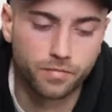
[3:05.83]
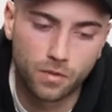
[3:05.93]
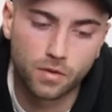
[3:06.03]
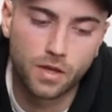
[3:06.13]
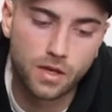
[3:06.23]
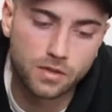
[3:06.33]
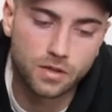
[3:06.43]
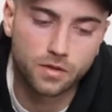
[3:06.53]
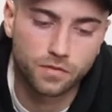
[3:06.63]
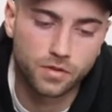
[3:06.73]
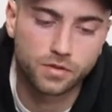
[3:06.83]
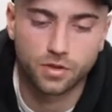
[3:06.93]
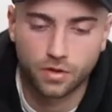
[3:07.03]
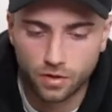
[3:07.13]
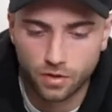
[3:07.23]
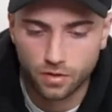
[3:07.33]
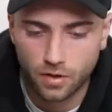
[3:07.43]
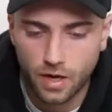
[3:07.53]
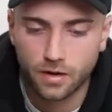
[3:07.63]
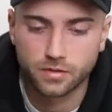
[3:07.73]
When the incident first occurred,
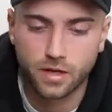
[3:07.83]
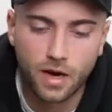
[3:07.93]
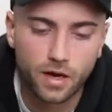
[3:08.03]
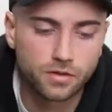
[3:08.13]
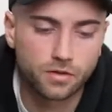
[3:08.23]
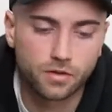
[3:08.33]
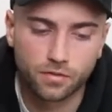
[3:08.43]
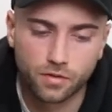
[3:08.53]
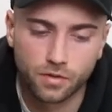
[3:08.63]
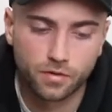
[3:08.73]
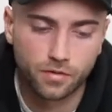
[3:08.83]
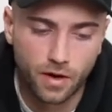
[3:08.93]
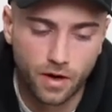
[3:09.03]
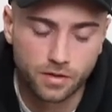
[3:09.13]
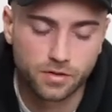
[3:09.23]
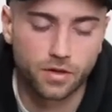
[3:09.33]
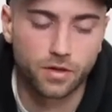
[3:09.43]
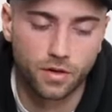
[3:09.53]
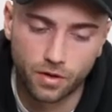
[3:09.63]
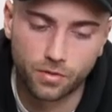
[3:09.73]
I was asked to review the facts
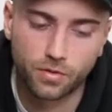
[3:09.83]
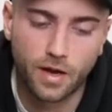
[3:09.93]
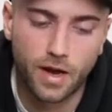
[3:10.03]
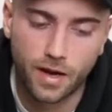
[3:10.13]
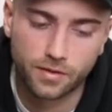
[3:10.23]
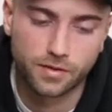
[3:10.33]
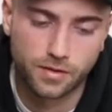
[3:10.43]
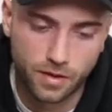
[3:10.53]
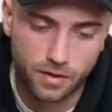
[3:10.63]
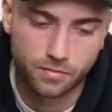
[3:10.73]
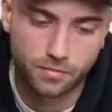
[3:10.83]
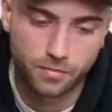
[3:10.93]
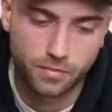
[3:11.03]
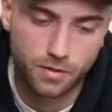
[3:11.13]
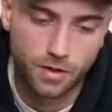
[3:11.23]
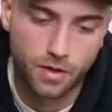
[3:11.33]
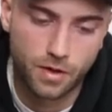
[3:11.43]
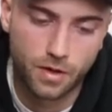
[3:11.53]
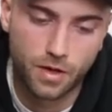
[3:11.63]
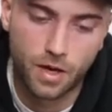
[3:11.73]
known at the time.
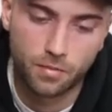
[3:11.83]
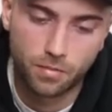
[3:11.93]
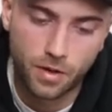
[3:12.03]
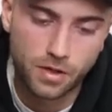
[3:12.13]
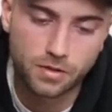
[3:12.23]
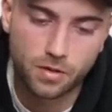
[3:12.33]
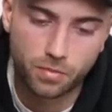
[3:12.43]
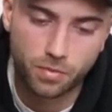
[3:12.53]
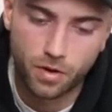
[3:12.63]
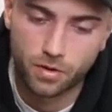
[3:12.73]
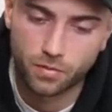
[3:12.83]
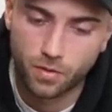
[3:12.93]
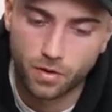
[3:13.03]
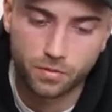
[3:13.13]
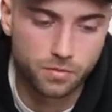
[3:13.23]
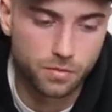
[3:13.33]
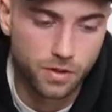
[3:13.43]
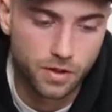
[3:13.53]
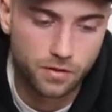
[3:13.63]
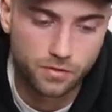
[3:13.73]
And based upon what was
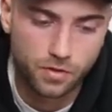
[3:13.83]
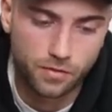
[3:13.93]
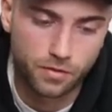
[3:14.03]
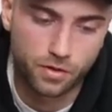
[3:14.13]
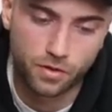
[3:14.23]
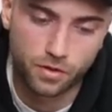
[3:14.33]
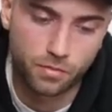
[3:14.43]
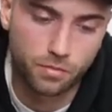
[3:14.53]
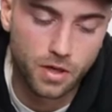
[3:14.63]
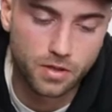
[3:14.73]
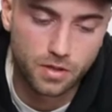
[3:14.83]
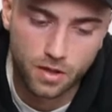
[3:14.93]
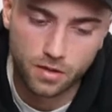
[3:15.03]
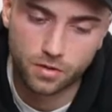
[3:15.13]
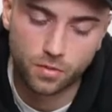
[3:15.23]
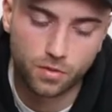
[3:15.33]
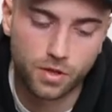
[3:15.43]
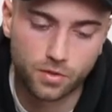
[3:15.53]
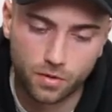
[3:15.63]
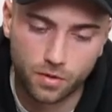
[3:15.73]
believed to have occurred on May 10,
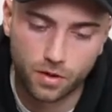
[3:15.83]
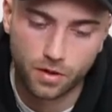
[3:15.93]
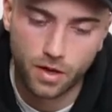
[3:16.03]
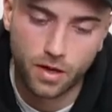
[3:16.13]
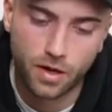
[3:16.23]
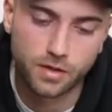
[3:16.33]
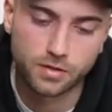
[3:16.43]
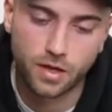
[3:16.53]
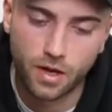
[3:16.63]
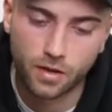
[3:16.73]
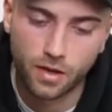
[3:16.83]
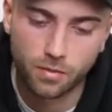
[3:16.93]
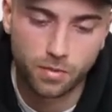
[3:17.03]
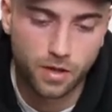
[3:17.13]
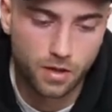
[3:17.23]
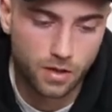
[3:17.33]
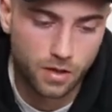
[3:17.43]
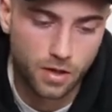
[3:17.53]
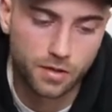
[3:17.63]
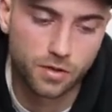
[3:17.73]
2020, I asked the
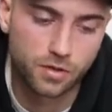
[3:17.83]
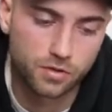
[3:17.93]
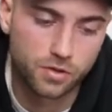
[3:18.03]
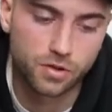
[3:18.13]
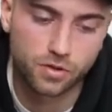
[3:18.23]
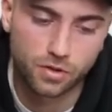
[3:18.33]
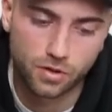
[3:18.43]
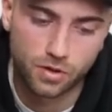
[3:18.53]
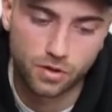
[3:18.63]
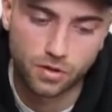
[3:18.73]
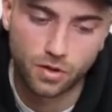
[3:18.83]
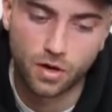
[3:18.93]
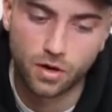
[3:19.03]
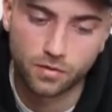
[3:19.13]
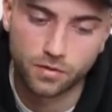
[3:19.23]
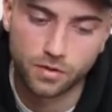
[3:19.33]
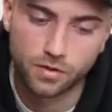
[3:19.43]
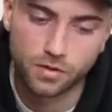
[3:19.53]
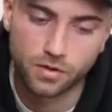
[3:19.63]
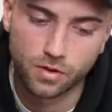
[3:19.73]
LAPD and the District Attorney to office
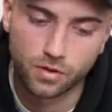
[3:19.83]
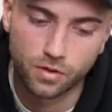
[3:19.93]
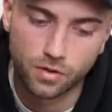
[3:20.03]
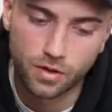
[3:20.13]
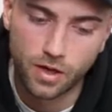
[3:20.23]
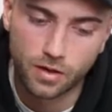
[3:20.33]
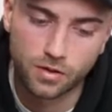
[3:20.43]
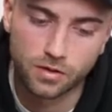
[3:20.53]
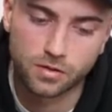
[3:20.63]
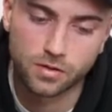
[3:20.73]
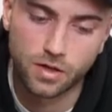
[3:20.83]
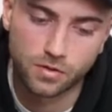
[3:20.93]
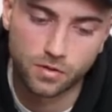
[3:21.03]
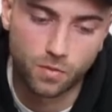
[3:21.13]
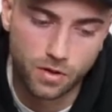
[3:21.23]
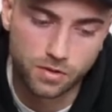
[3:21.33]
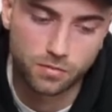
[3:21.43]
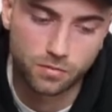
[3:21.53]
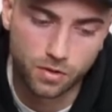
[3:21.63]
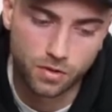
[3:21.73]
to look at this as a
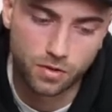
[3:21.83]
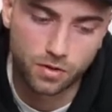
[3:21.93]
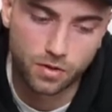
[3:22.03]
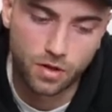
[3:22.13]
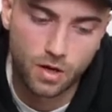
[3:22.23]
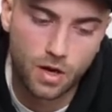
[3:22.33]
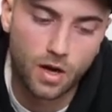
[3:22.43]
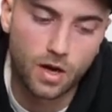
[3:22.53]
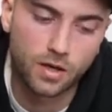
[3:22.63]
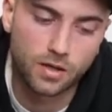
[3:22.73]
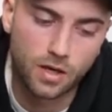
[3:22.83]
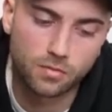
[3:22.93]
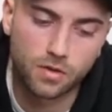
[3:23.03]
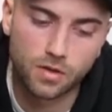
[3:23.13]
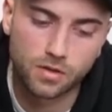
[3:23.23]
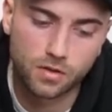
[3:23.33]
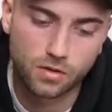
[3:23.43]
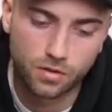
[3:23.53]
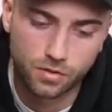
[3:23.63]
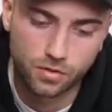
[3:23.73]
Watson murder. I came to this
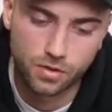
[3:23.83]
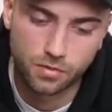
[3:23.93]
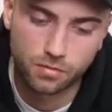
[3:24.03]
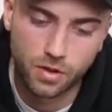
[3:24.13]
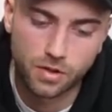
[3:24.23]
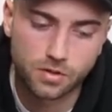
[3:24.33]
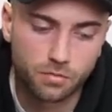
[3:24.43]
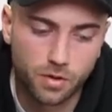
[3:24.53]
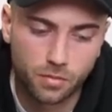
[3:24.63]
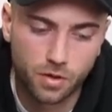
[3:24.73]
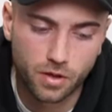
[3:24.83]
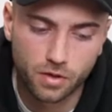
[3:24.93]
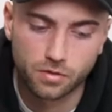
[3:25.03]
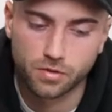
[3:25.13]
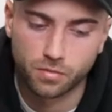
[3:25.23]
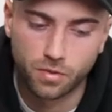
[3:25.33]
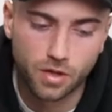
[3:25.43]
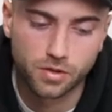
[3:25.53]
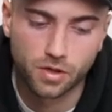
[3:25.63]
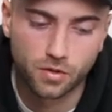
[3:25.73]
conclusion based upon my years of
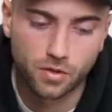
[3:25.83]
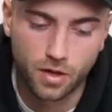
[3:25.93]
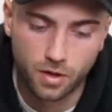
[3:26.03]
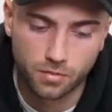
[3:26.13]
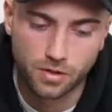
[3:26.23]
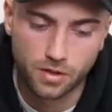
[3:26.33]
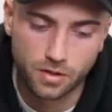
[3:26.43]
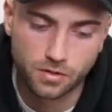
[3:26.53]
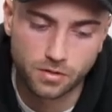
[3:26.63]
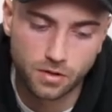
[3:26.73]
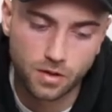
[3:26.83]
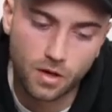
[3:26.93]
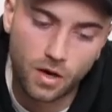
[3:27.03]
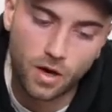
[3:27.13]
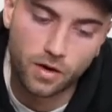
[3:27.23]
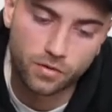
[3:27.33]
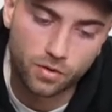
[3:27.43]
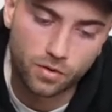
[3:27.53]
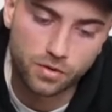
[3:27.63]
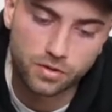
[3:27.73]
prosecuting homicides. Of
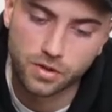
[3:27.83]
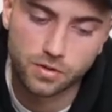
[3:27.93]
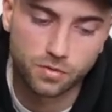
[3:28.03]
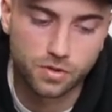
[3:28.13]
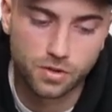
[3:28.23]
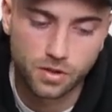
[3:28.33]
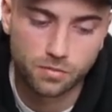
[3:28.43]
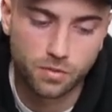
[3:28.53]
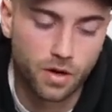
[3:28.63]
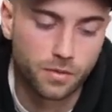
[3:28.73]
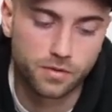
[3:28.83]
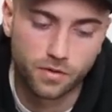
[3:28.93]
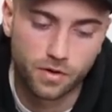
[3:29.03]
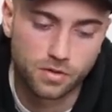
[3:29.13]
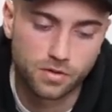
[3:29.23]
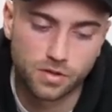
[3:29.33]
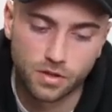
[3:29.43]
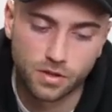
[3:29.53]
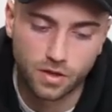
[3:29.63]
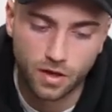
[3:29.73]
course, these were just my observations at
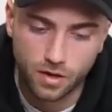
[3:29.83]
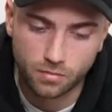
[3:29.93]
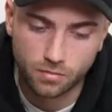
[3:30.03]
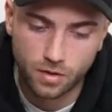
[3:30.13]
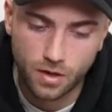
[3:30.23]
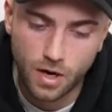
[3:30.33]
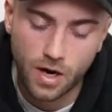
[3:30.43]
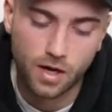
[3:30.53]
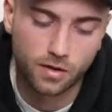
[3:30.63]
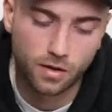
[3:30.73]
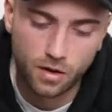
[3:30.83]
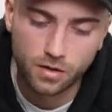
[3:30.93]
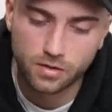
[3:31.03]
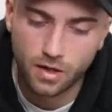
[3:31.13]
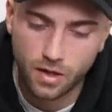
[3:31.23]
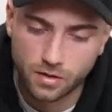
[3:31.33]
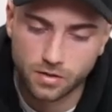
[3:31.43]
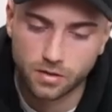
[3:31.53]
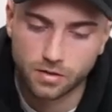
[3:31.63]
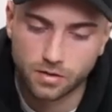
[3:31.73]
the time, and the Los
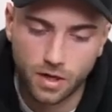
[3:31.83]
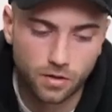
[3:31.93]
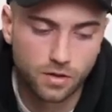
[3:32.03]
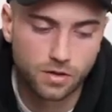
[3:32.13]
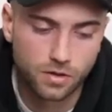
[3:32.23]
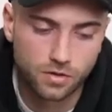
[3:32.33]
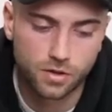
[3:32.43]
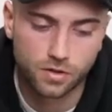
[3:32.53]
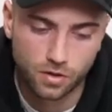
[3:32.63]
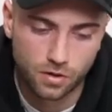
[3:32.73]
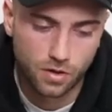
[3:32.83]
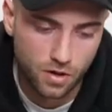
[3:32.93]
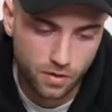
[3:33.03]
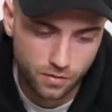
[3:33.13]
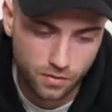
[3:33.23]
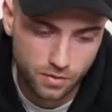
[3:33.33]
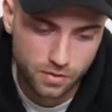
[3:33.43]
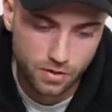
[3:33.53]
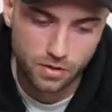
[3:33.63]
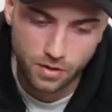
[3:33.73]
Angeles County District Attorney
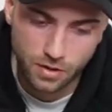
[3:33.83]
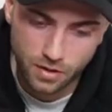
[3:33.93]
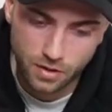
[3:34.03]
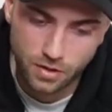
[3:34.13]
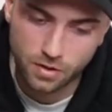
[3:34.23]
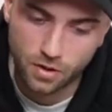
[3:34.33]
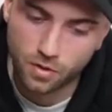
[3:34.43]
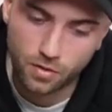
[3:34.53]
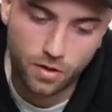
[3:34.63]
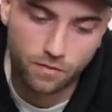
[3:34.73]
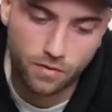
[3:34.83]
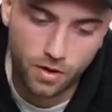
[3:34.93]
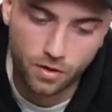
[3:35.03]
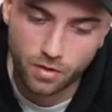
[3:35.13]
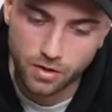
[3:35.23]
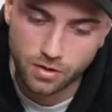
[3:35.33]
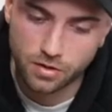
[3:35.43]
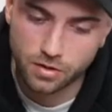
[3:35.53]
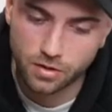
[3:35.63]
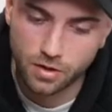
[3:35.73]
Office did its own
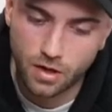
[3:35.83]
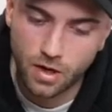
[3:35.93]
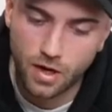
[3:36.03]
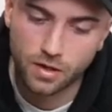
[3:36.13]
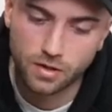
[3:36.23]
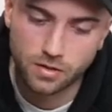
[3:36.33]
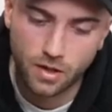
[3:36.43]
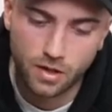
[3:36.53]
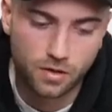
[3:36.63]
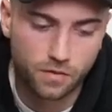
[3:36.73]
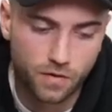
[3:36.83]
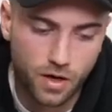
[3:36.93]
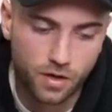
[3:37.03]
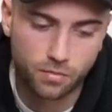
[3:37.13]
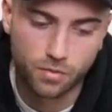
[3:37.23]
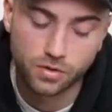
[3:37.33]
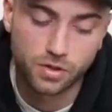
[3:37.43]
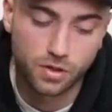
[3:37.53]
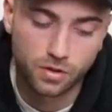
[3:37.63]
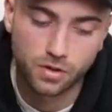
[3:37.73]
evaluation and decided to file the most
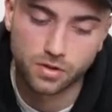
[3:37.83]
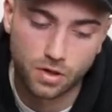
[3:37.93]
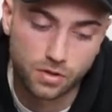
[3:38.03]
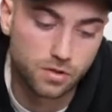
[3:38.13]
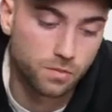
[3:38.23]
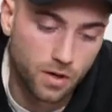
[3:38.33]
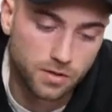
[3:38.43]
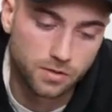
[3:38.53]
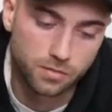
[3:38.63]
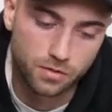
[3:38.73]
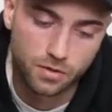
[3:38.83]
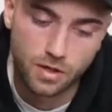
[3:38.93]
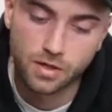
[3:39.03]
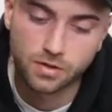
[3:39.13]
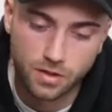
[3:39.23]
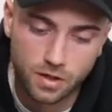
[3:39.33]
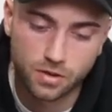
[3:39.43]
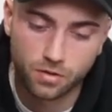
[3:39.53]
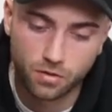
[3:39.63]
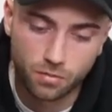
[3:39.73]
serious charges possible,
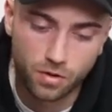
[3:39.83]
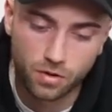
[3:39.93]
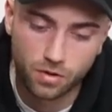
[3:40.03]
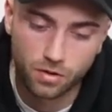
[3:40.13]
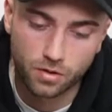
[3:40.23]
second-degree murder.